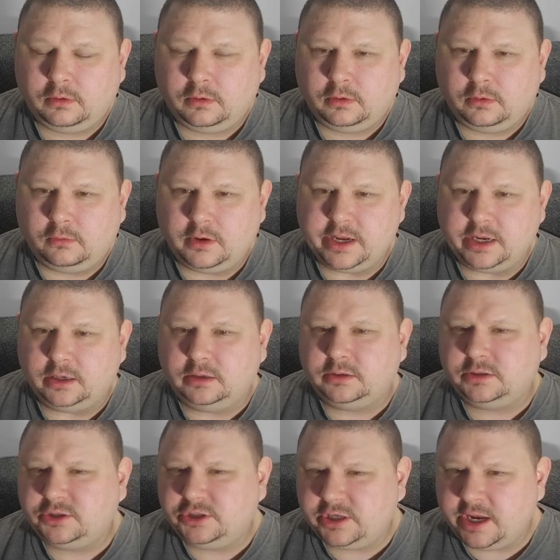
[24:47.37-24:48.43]
Wait.
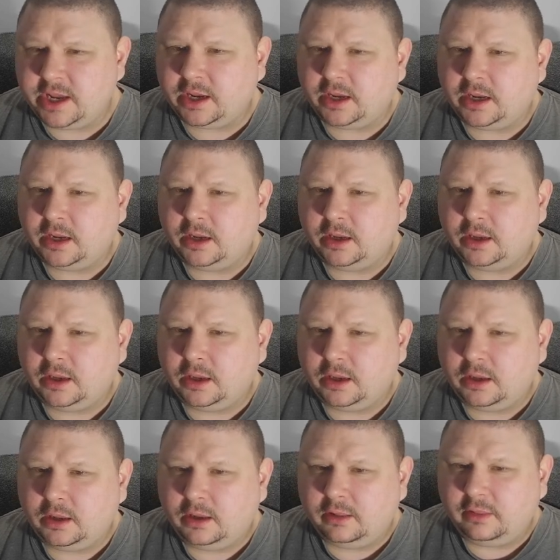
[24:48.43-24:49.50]
Check.
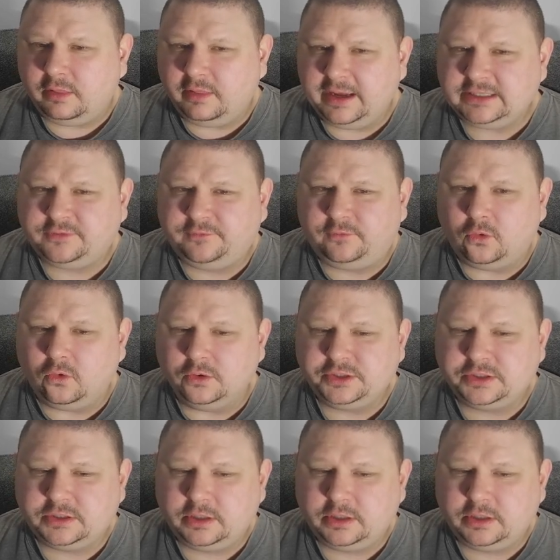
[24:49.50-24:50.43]
That's forced.